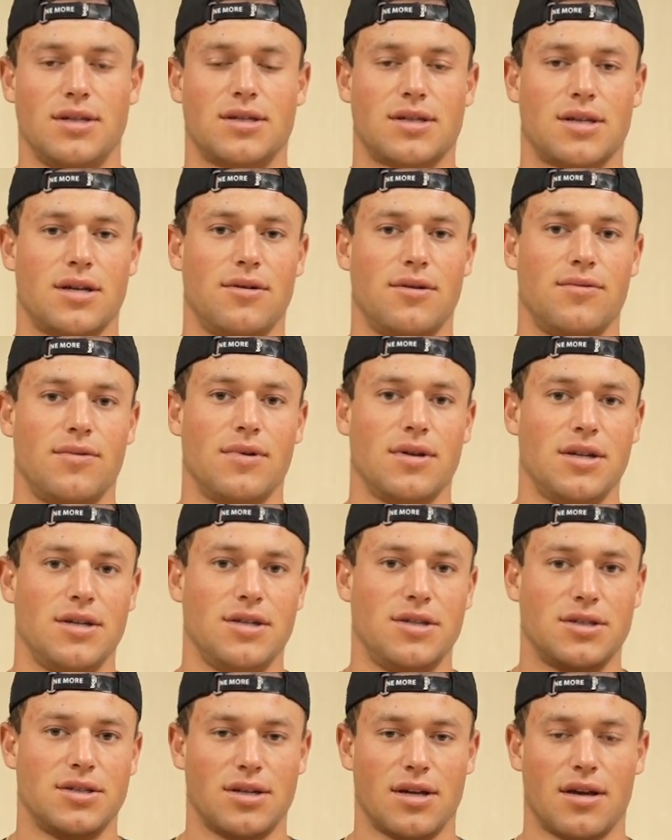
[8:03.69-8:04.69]
It's going to really
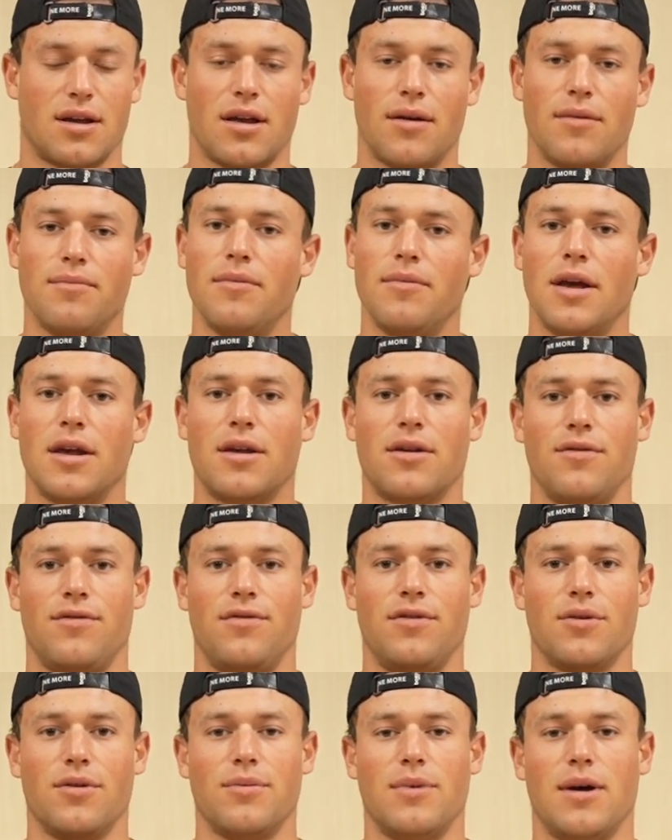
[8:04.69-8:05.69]
just like make you
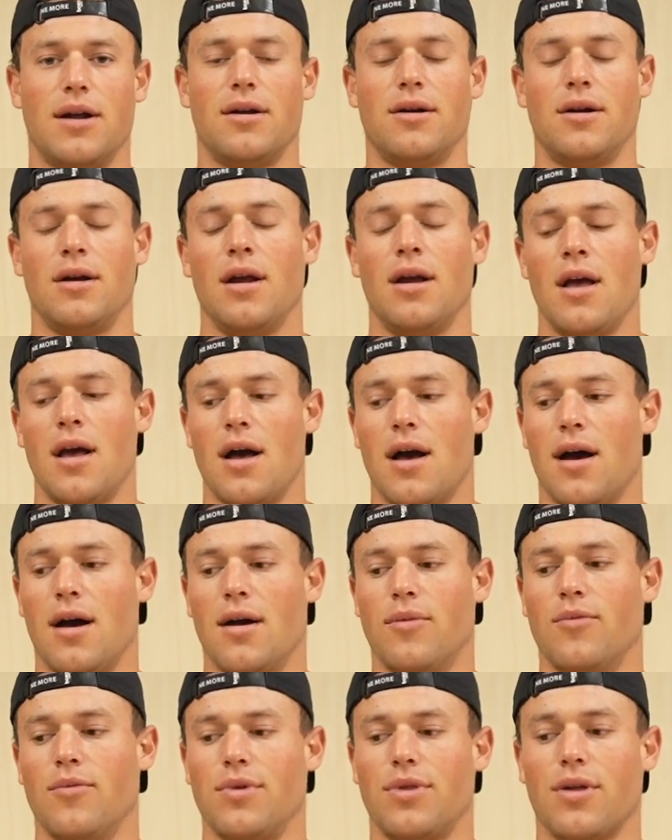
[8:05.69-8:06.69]
feel better
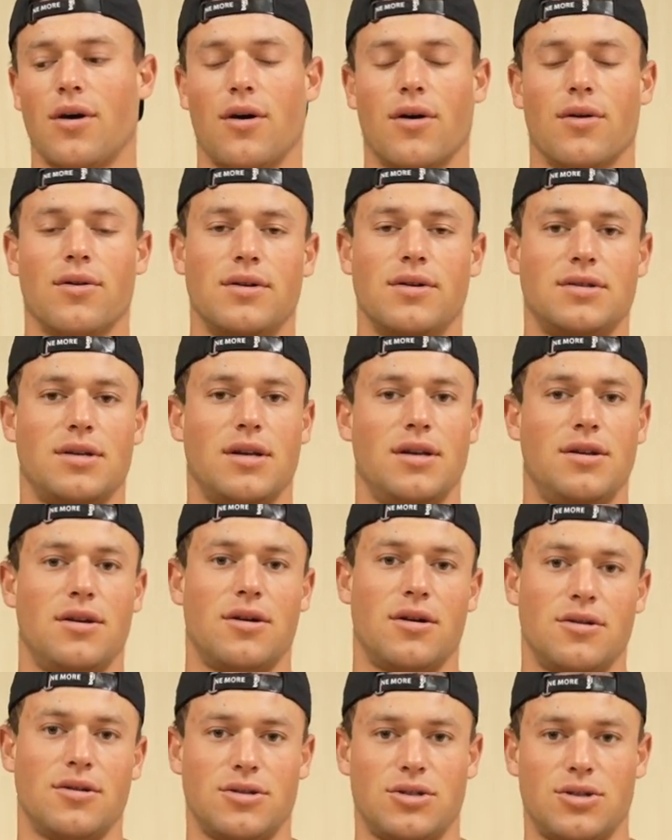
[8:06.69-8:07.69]
with all this
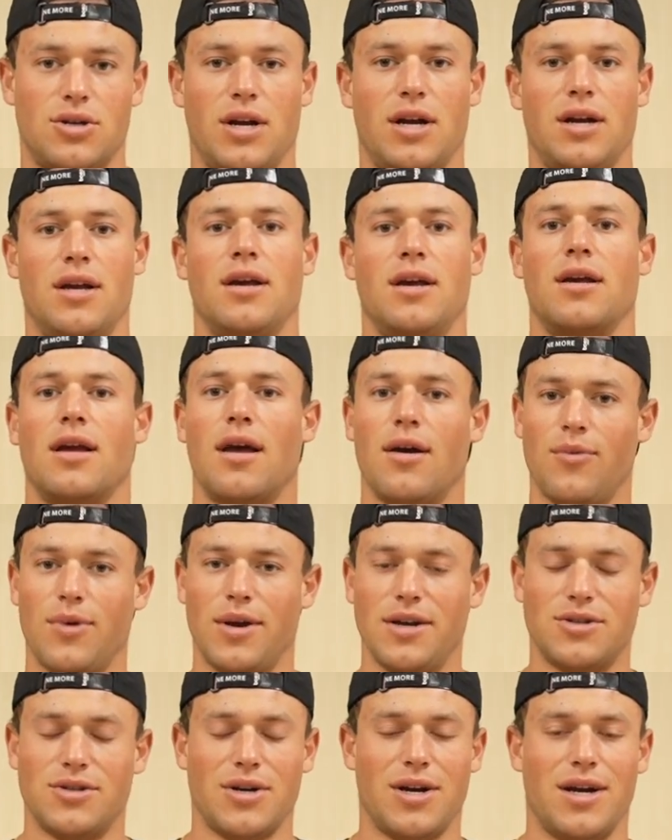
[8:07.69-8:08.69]
endurance training and
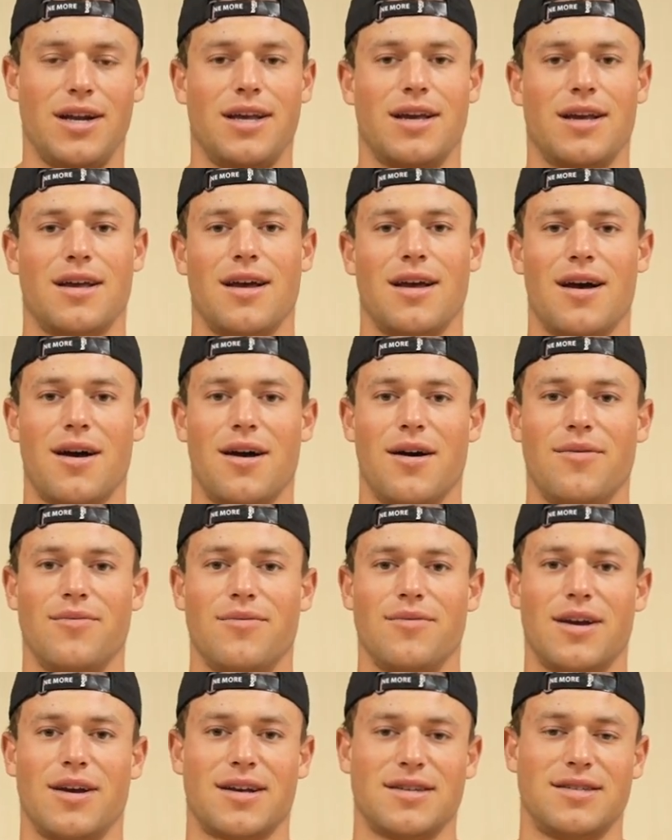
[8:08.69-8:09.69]
weight training.
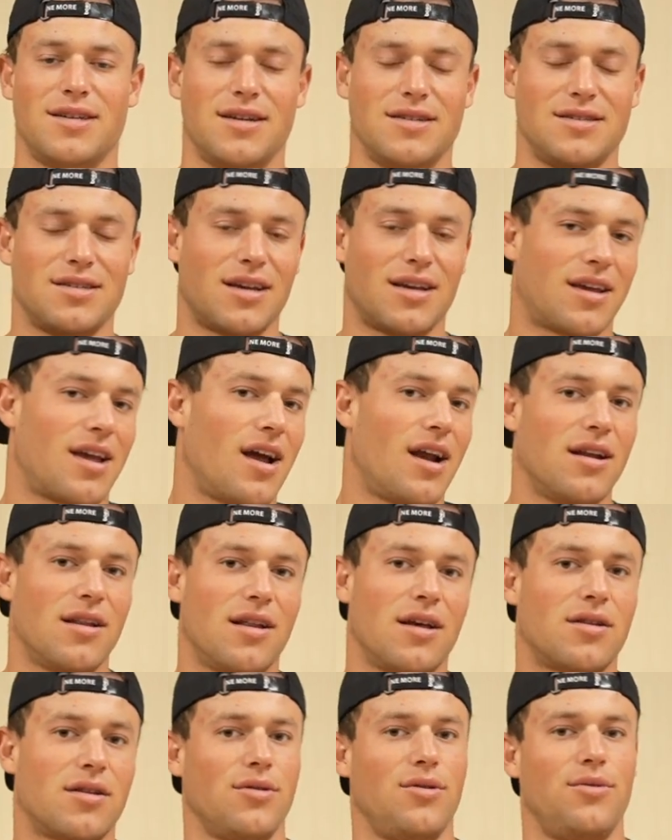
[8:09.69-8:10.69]
Like I said, it's like kind of
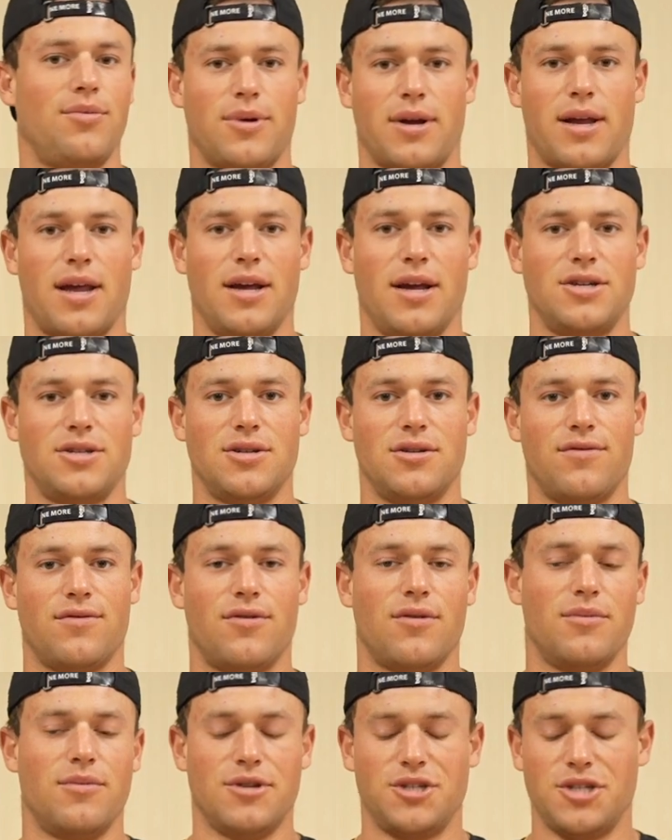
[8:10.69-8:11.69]
like lubrication
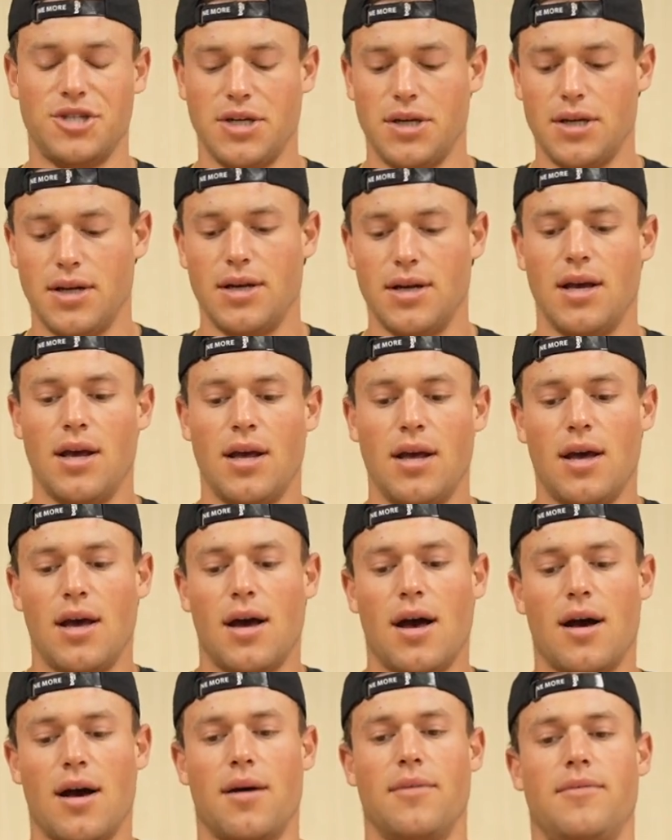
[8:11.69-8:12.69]
for a machine.
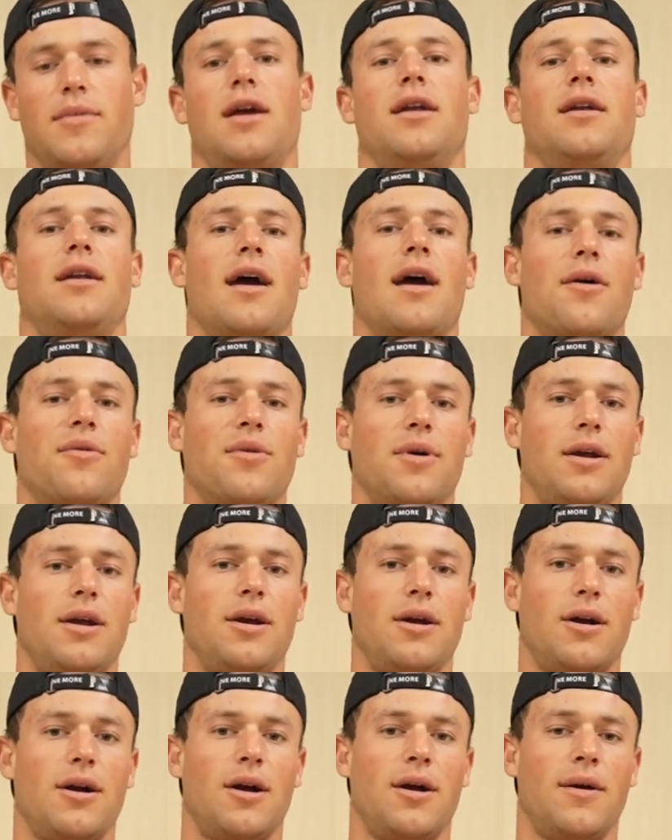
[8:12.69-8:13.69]
And now we're
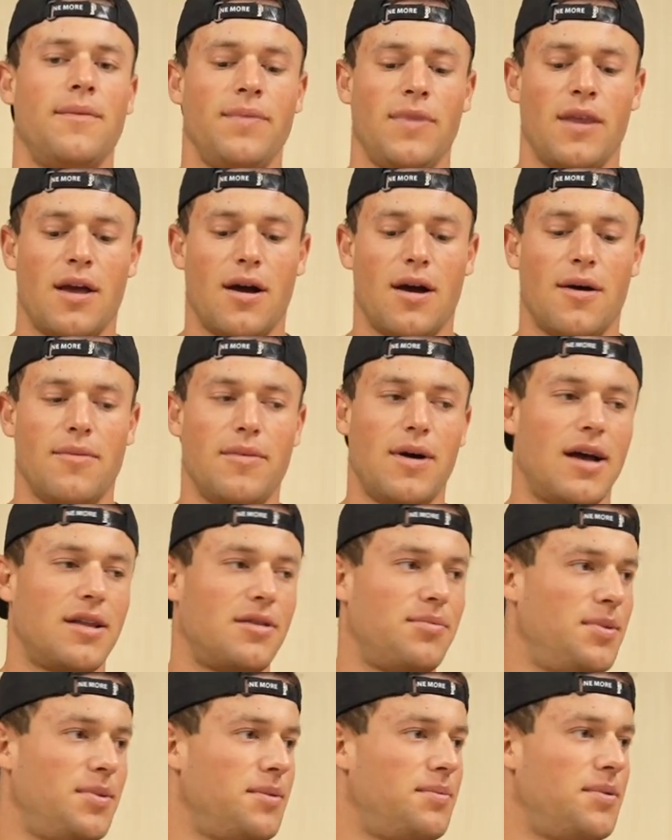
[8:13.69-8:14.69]
here
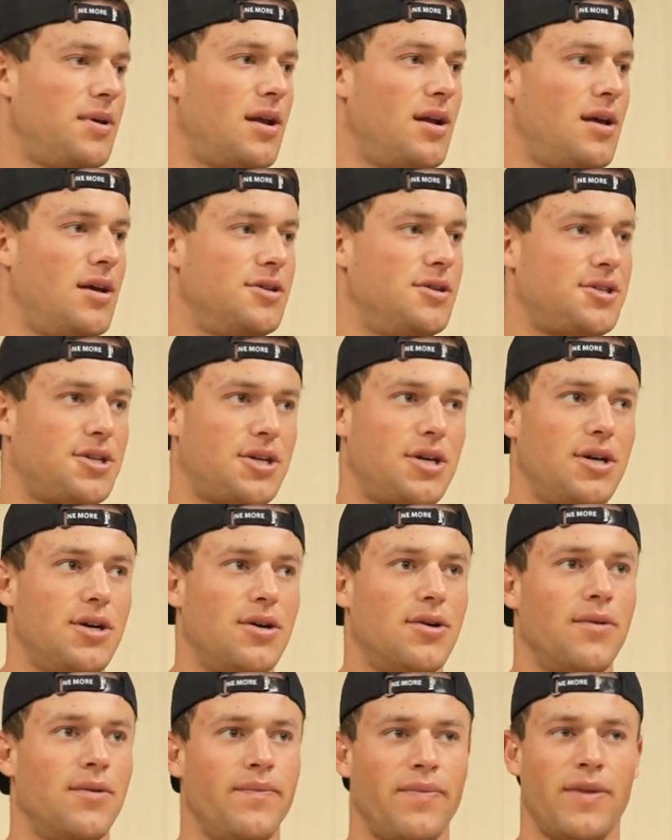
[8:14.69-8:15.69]
at the BPN
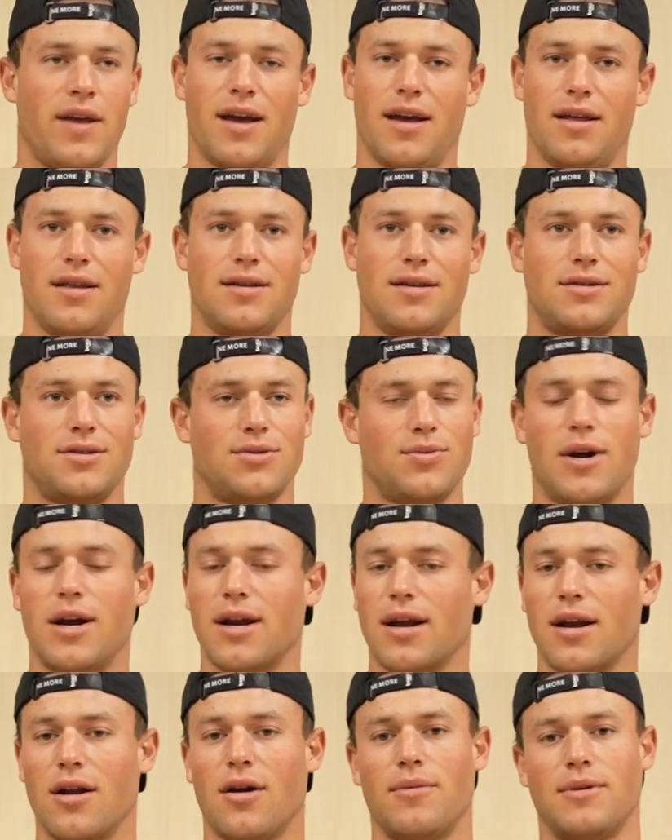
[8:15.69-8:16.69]
HQ, and this is where
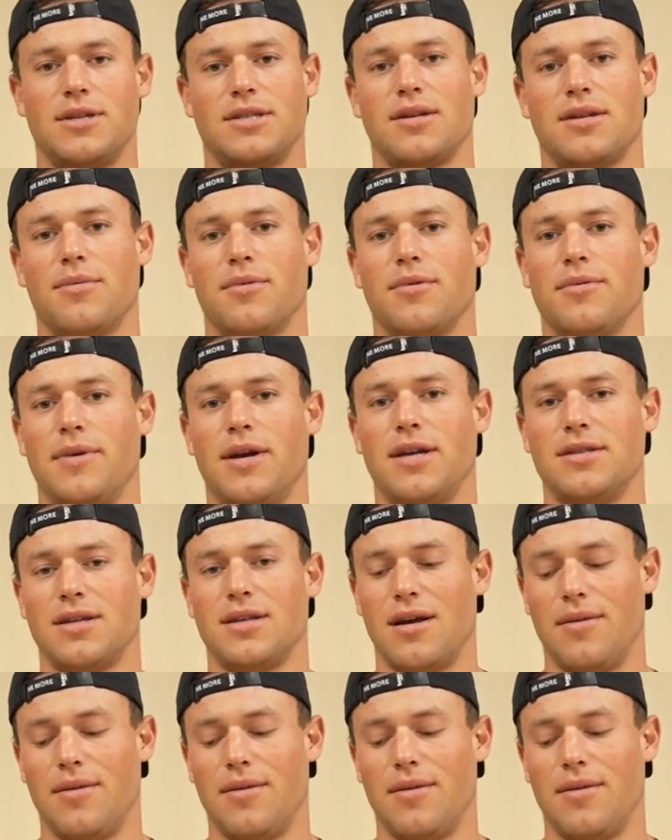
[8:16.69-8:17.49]
I get all my supplements.